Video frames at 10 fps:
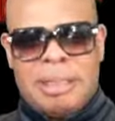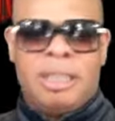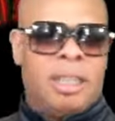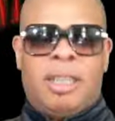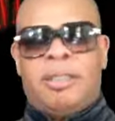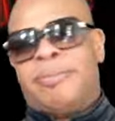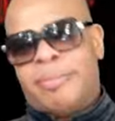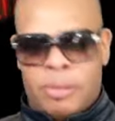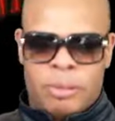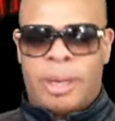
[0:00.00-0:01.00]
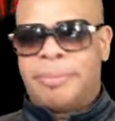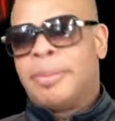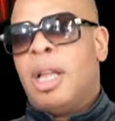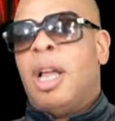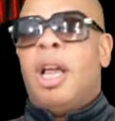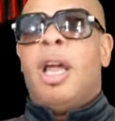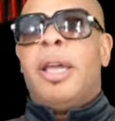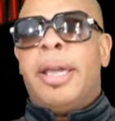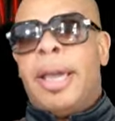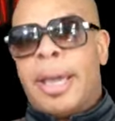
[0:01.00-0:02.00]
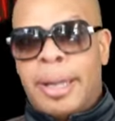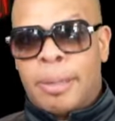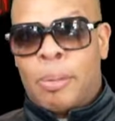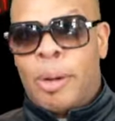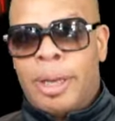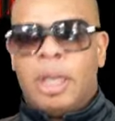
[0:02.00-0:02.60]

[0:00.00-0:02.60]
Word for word: Yeah, well, yeah, get the point.